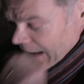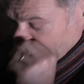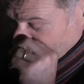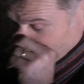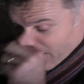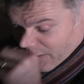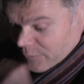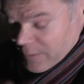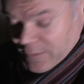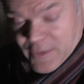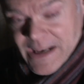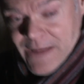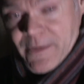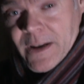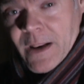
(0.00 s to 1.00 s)
And the answer is
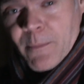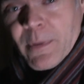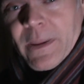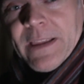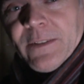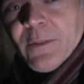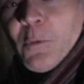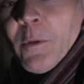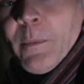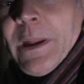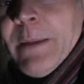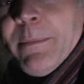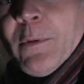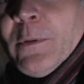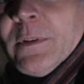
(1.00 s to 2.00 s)
you're never going to please all the people